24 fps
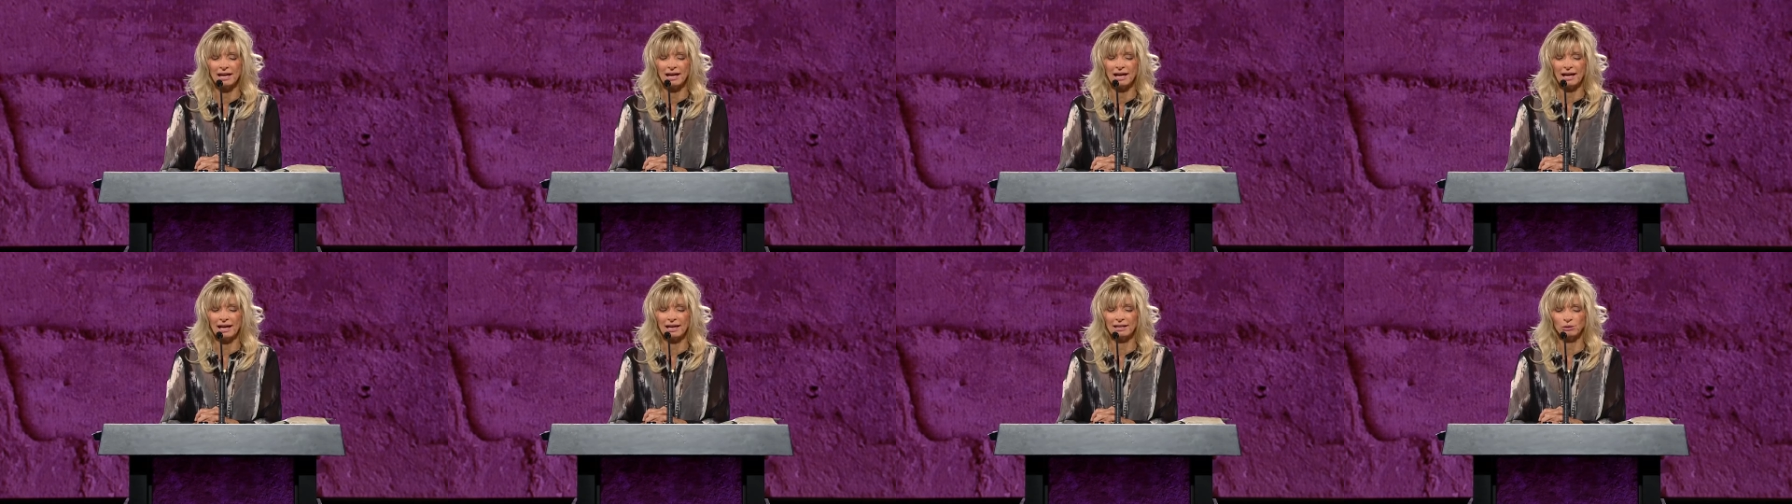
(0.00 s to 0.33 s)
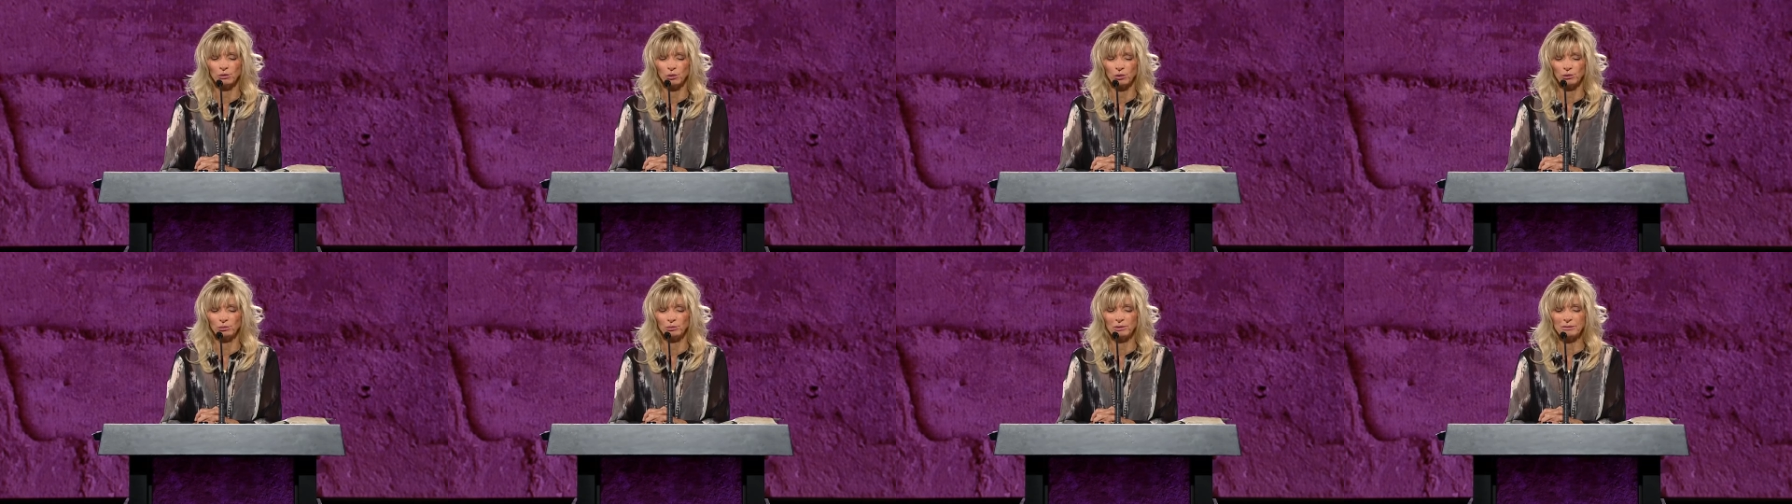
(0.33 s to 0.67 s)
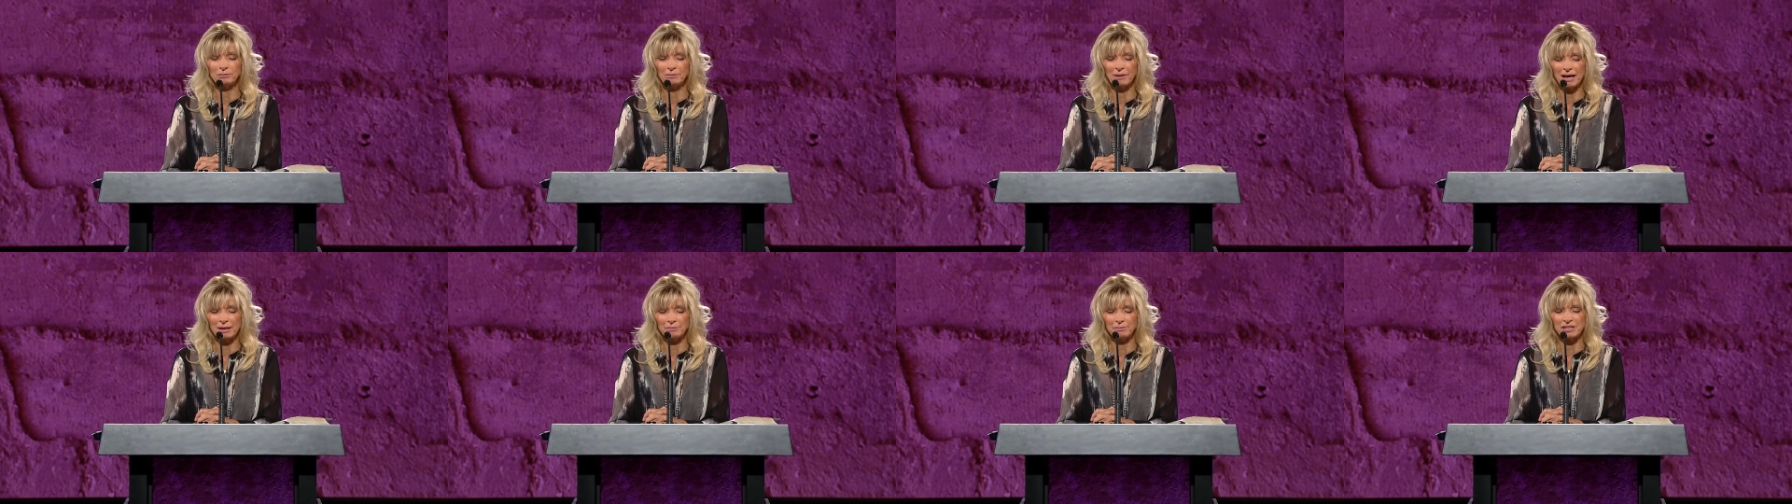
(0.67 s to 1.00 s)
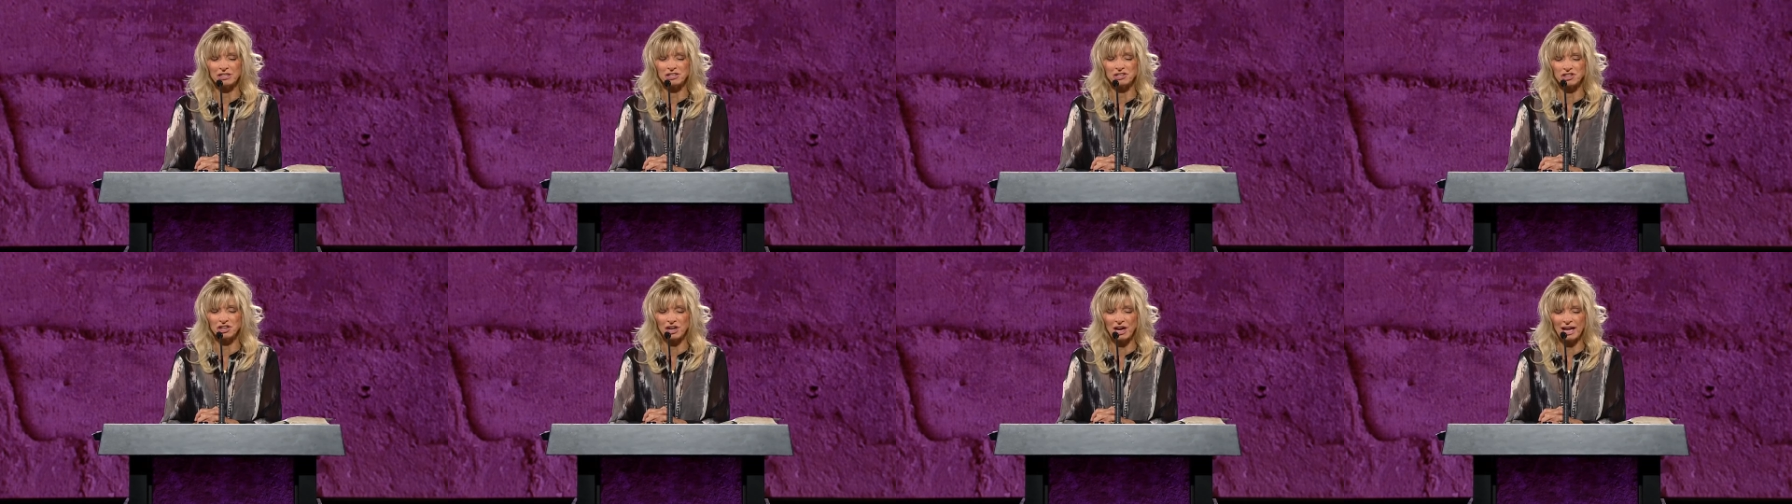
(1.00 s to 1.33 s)
and Lord, we might be
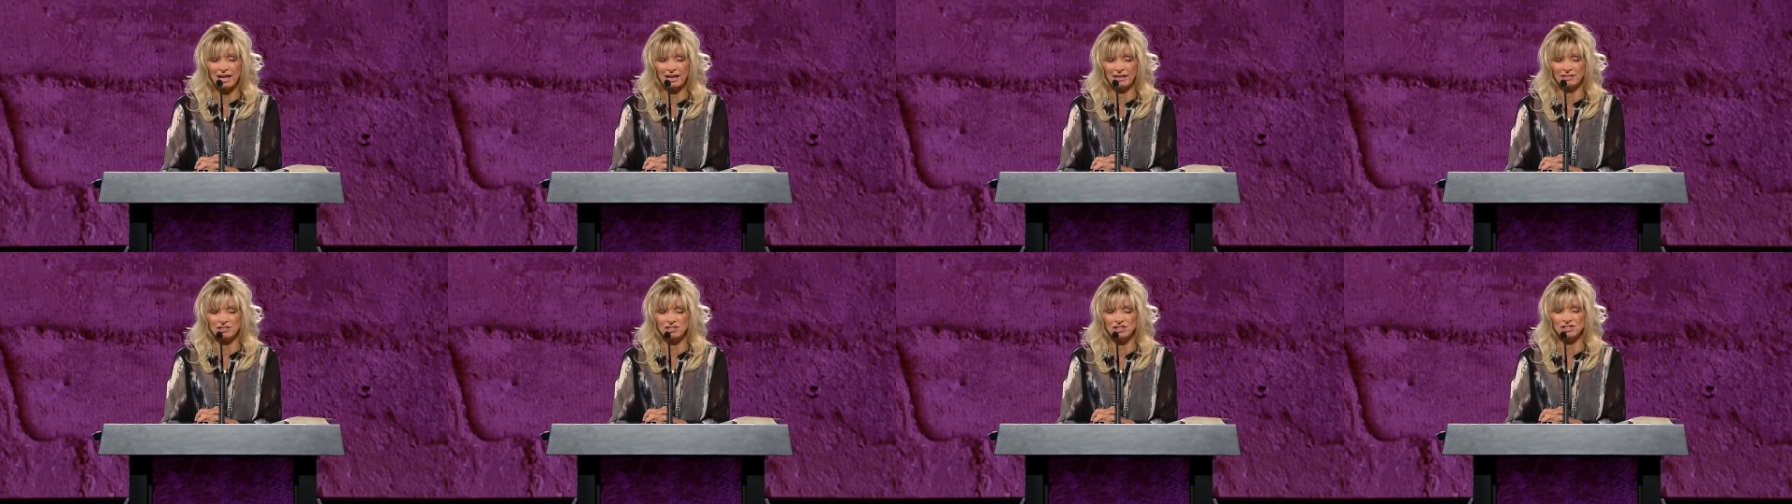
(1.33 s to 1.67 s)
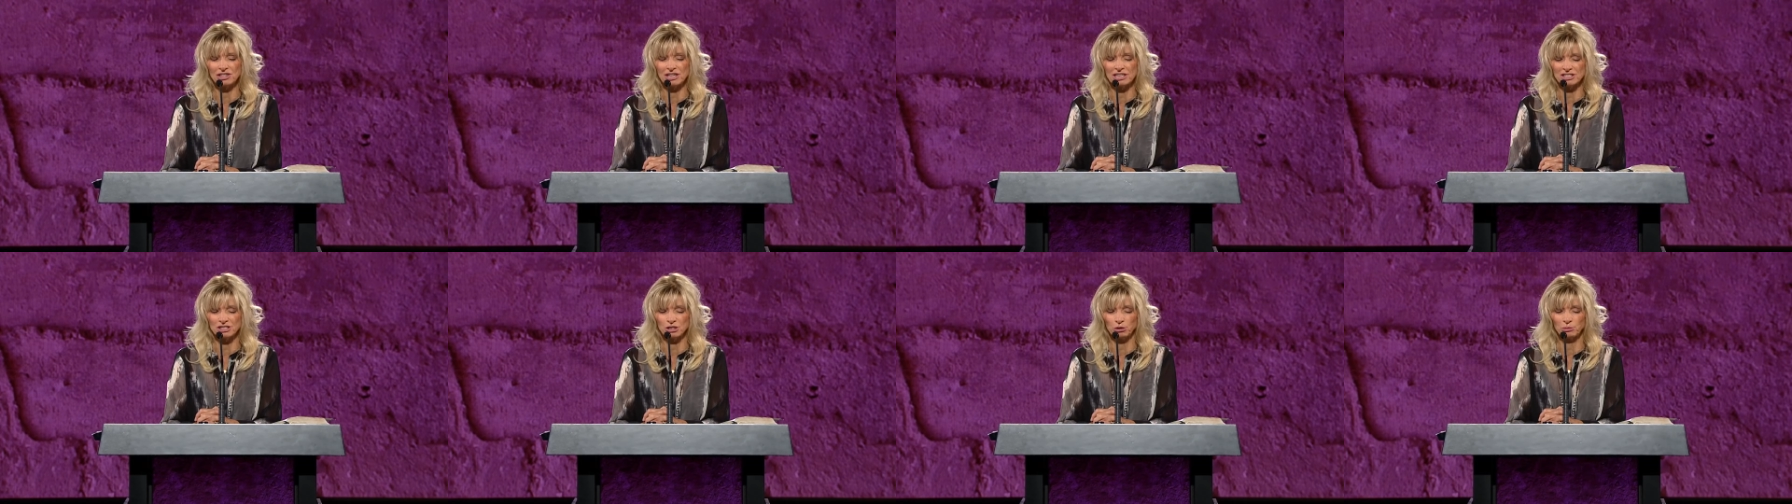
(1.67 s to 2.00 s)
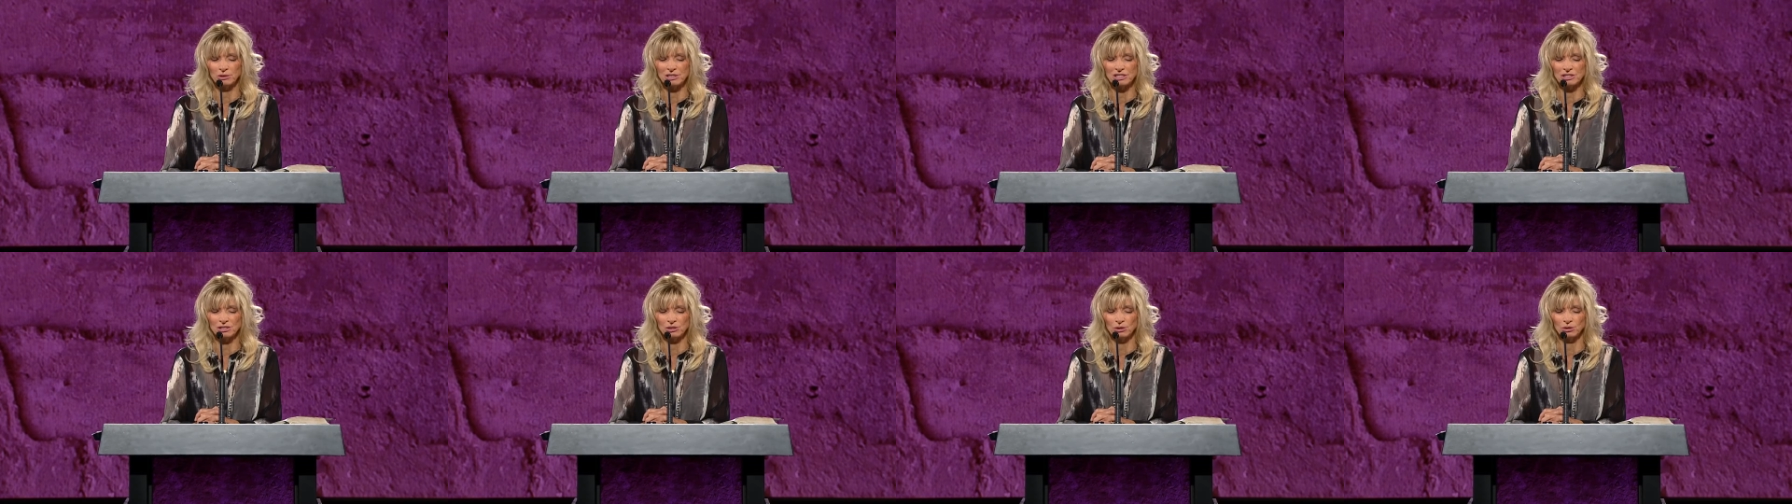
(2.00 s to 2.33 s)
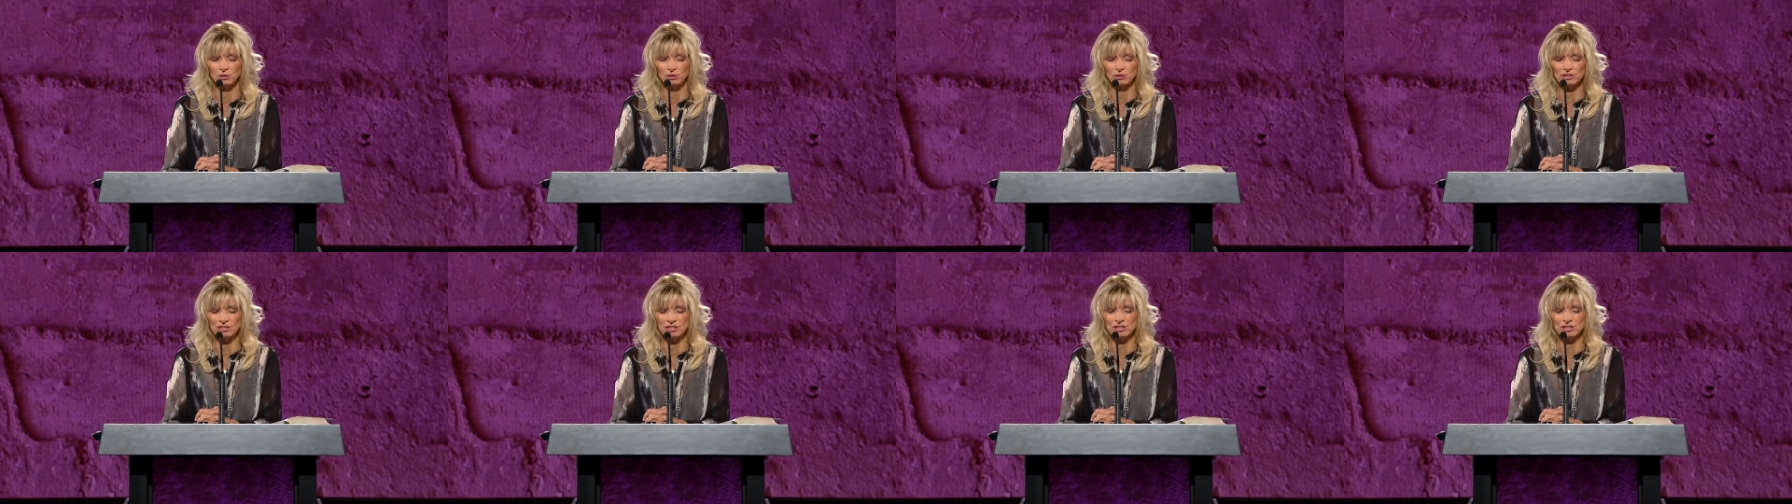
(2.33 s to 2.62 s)
changed as a result.